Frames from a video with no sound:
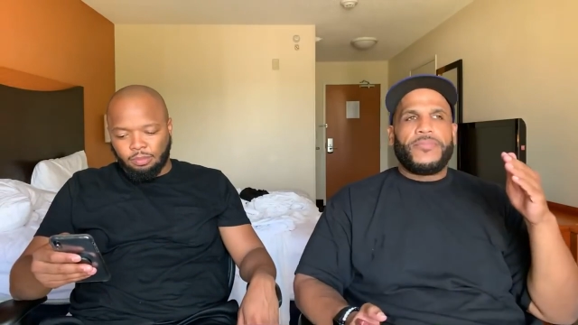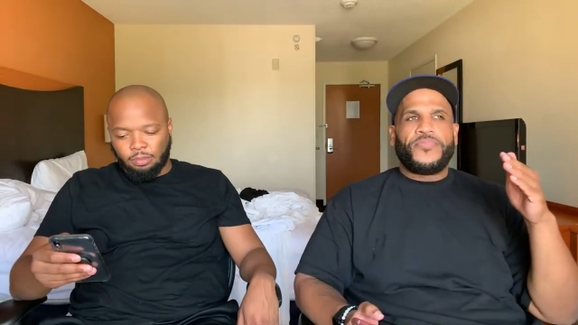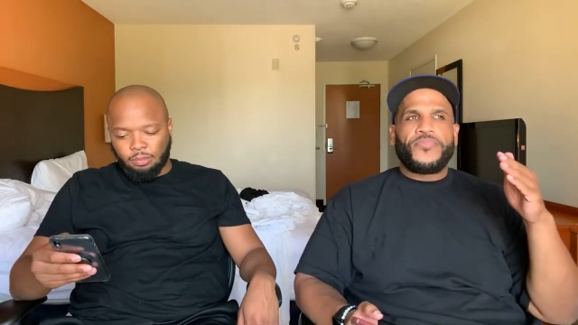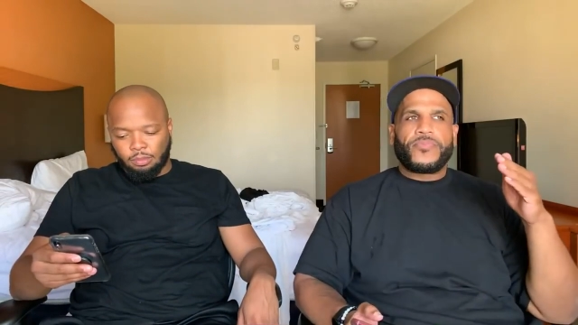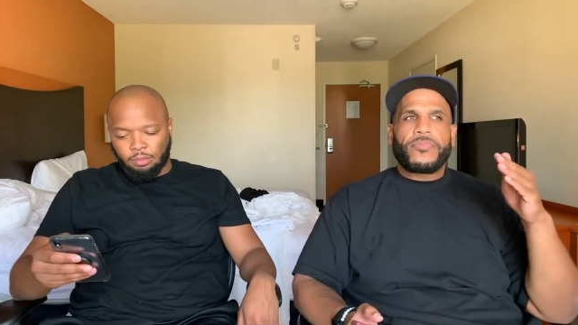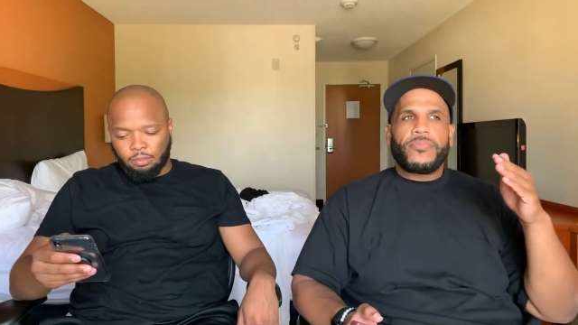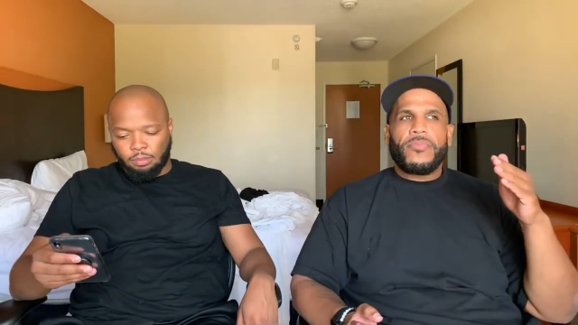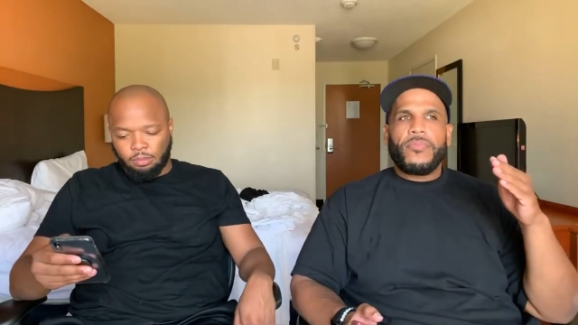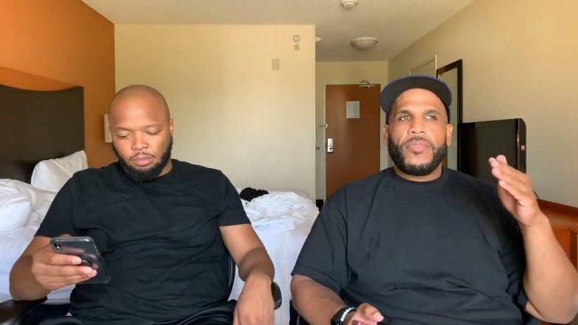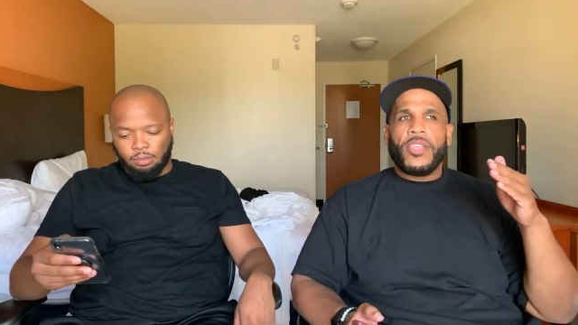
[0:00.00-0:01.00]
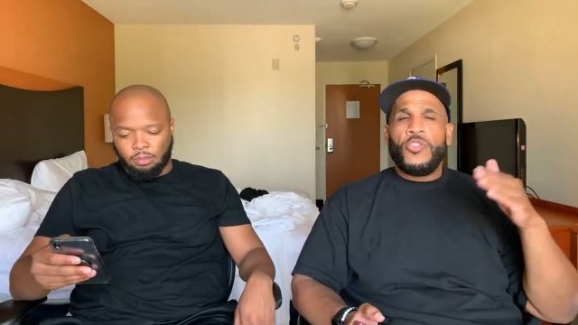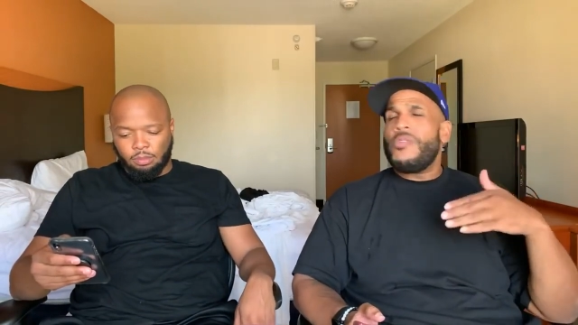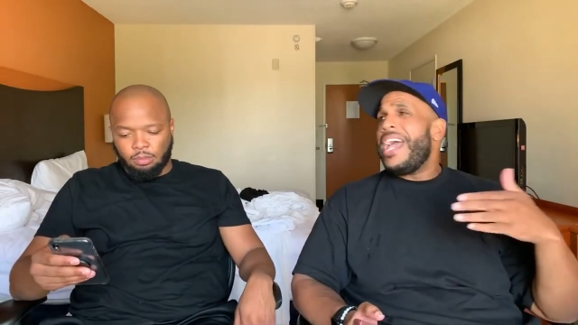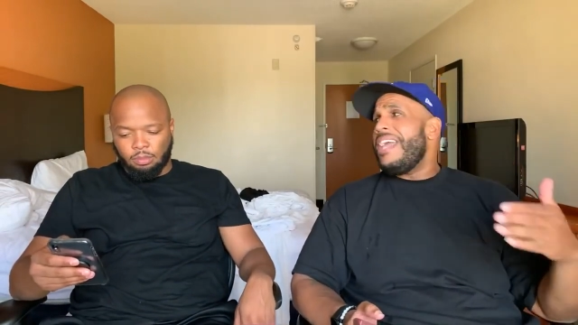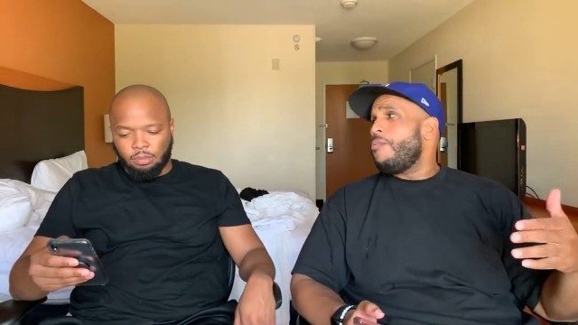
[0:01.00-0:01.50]
Speaker 1: um,
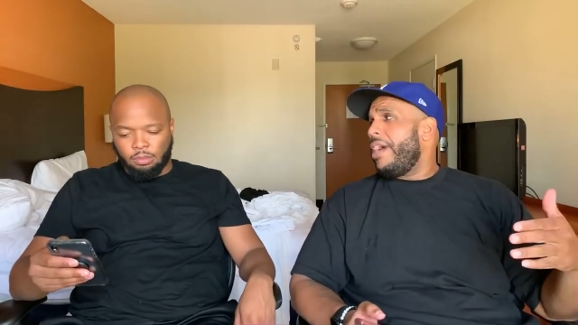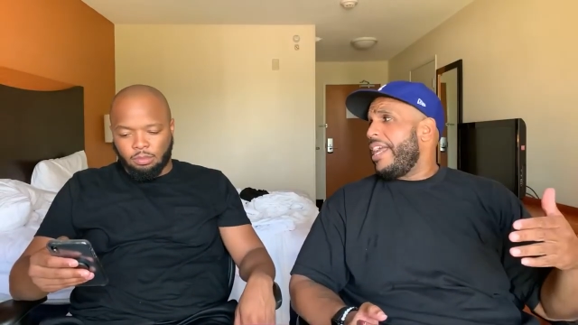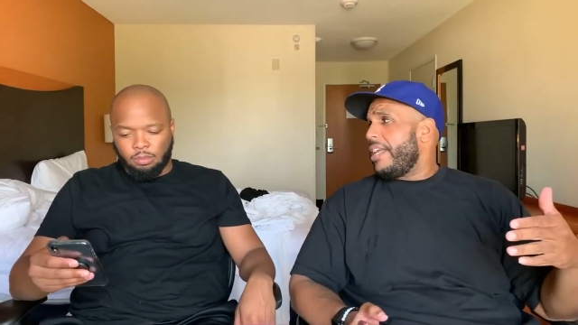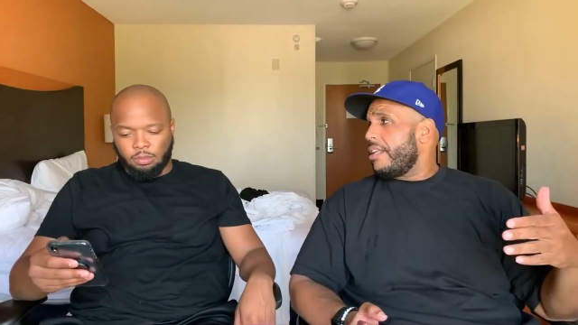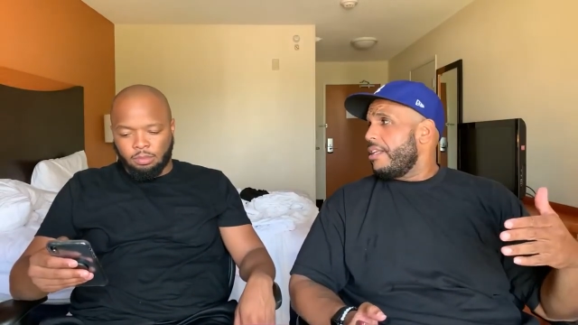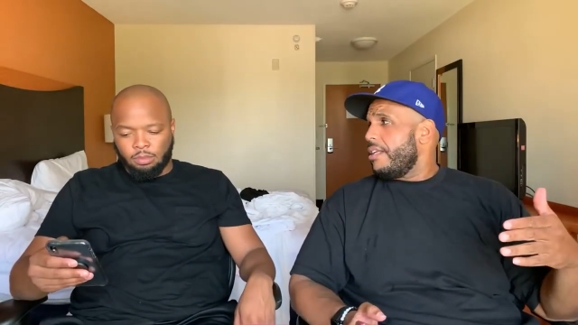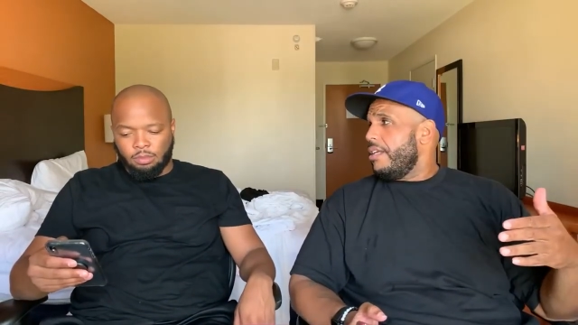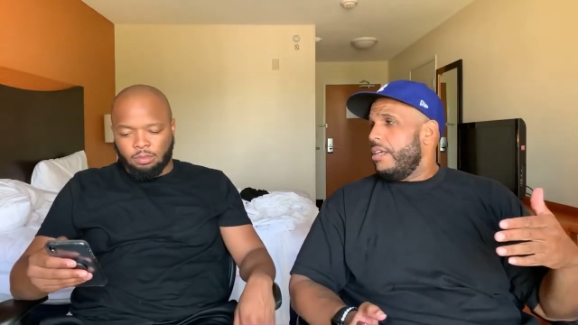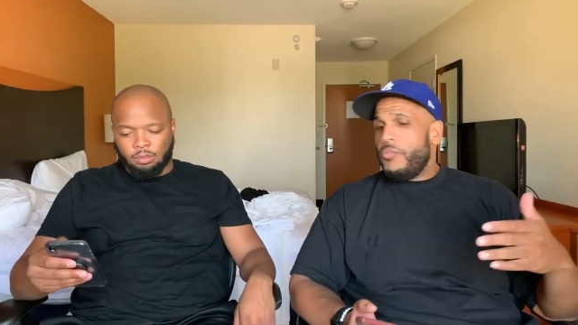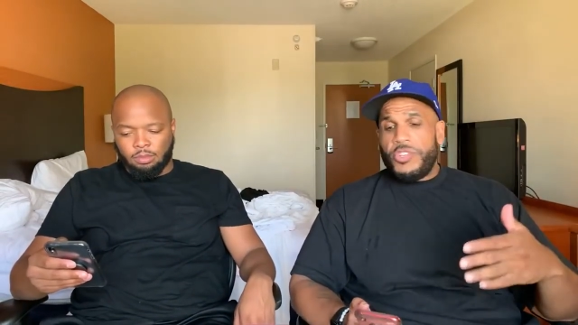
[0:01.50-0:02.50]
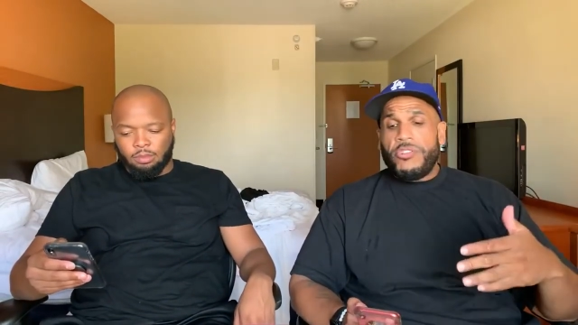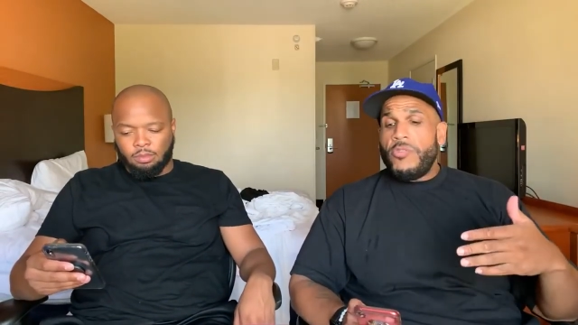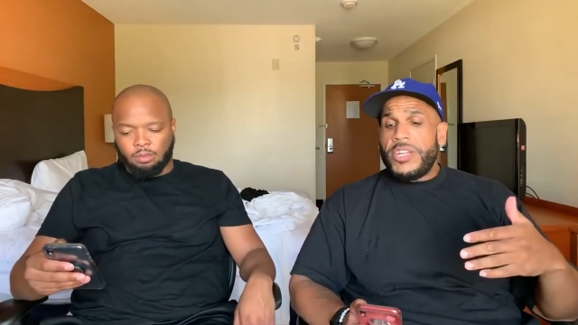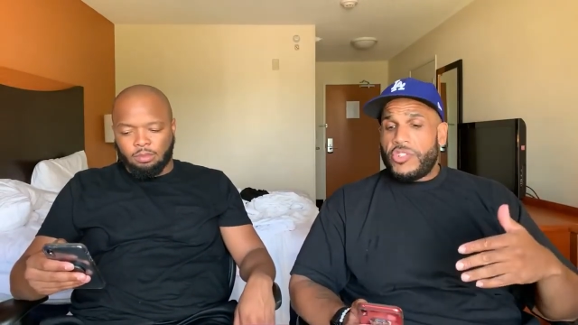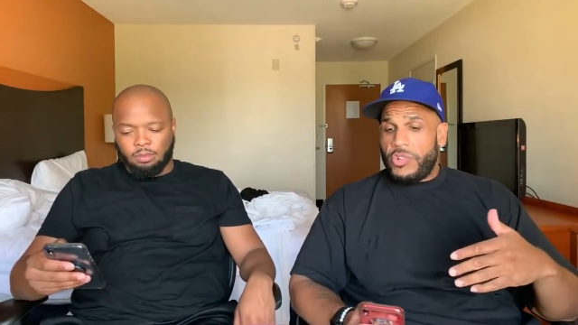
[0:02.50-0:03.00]
you gain weight when you're
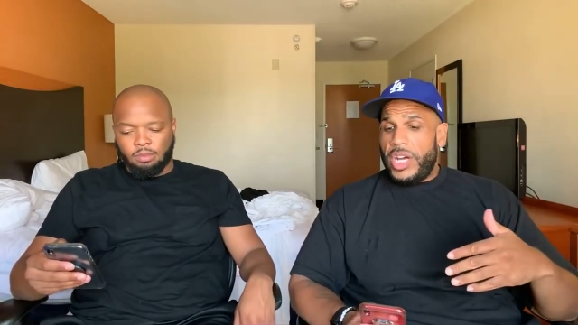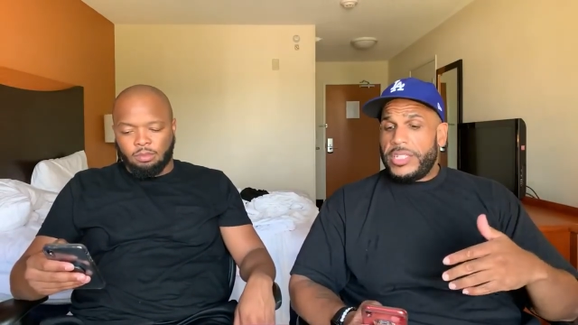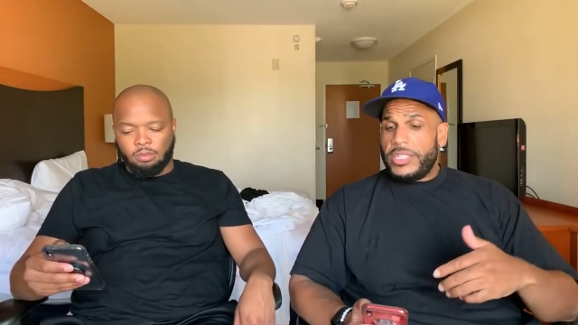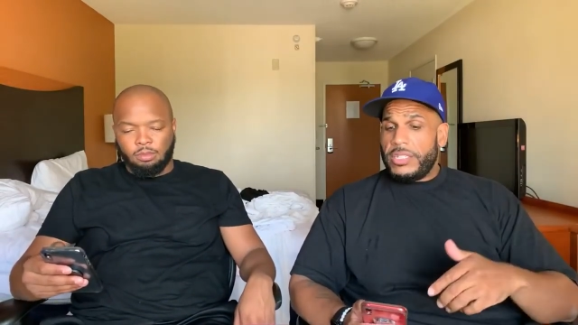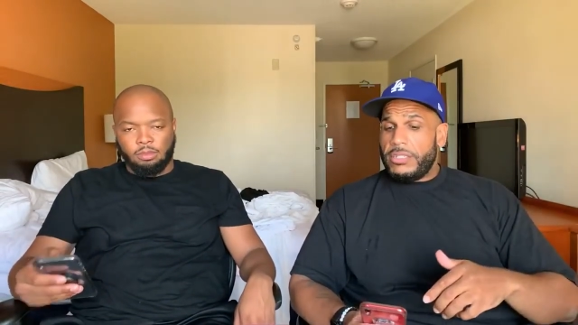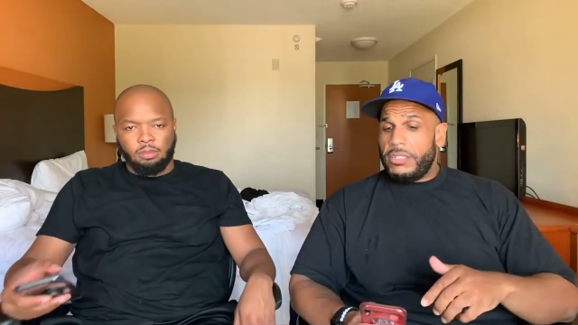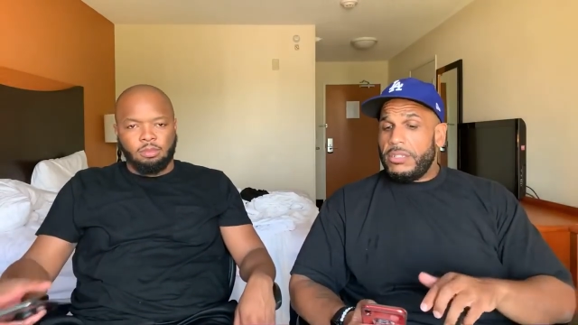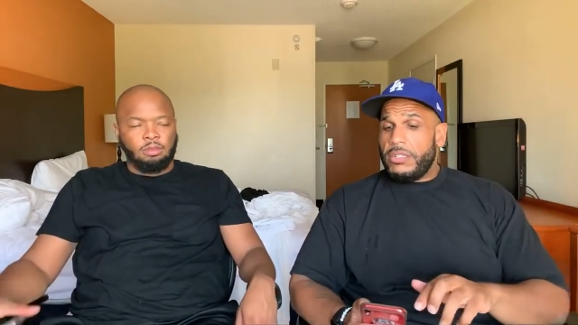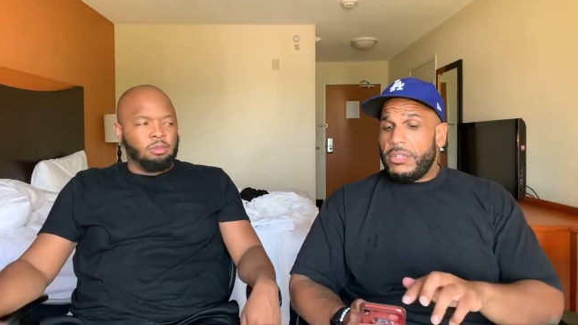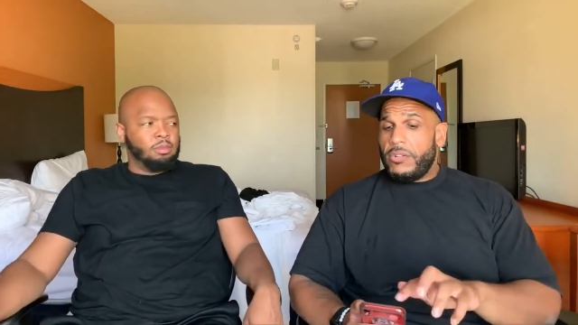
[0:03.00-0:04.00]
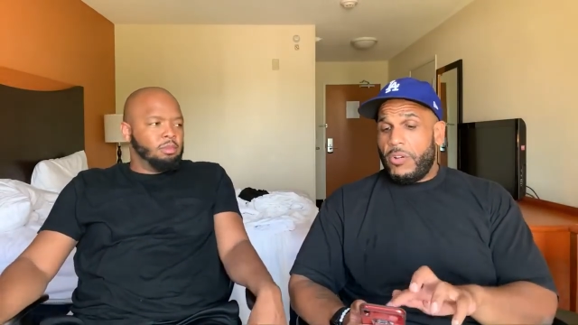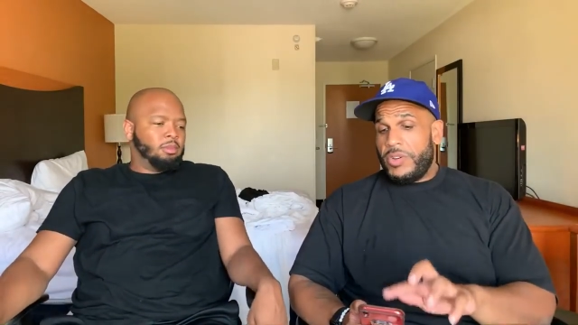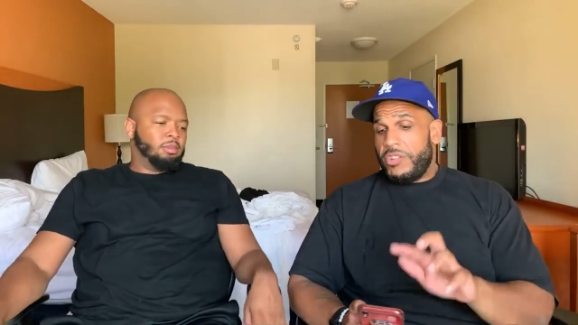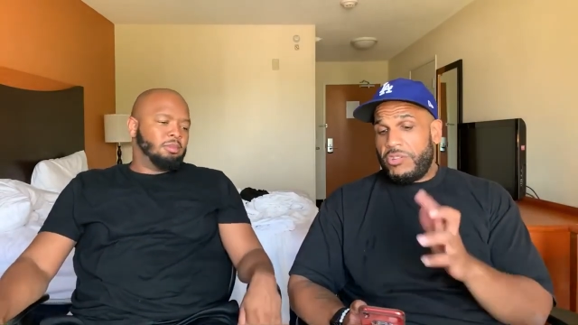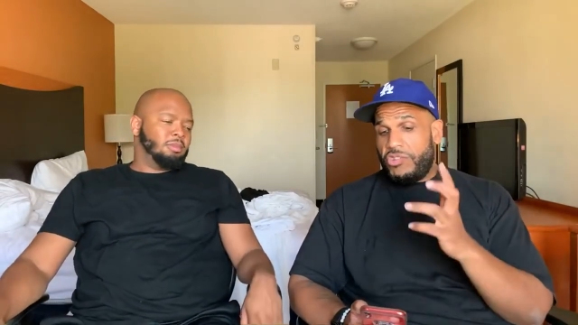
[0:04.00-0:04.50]
doing drugs, or
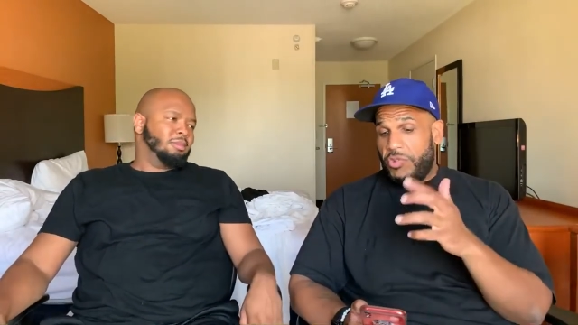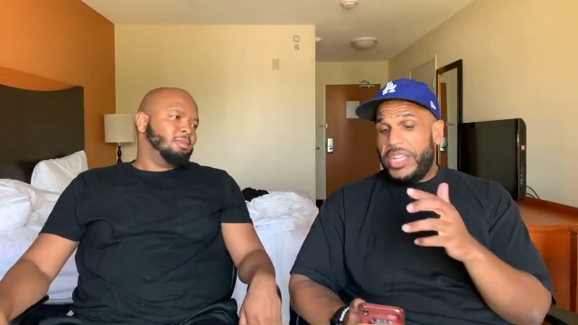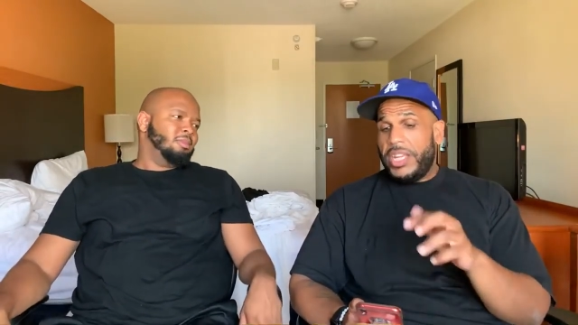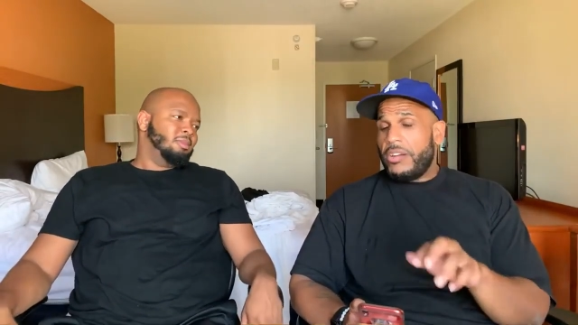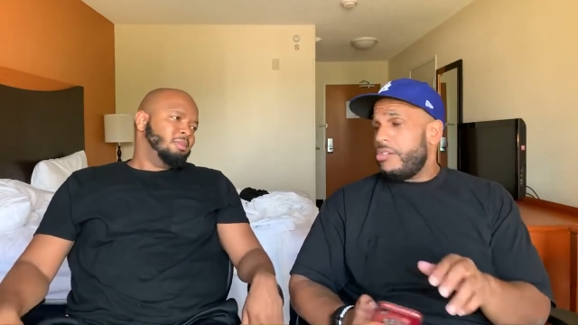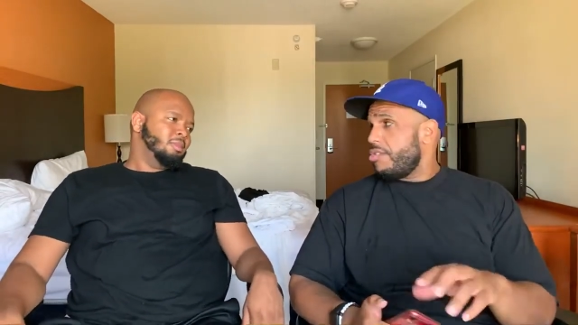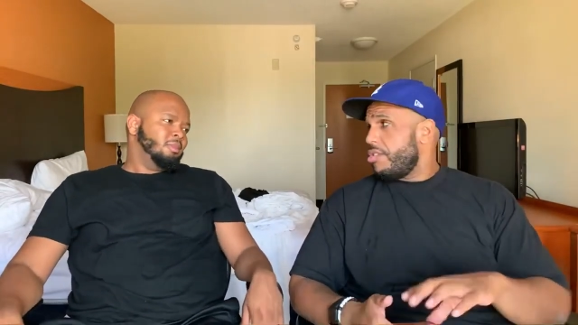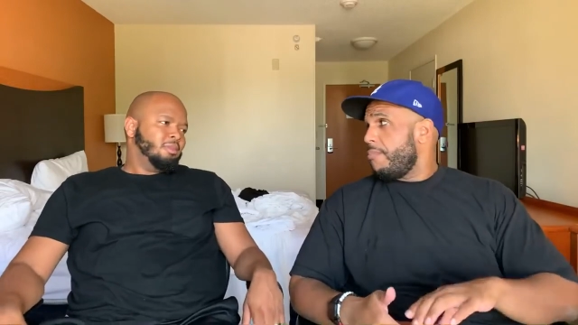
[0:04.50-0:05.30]
when you're drinking or just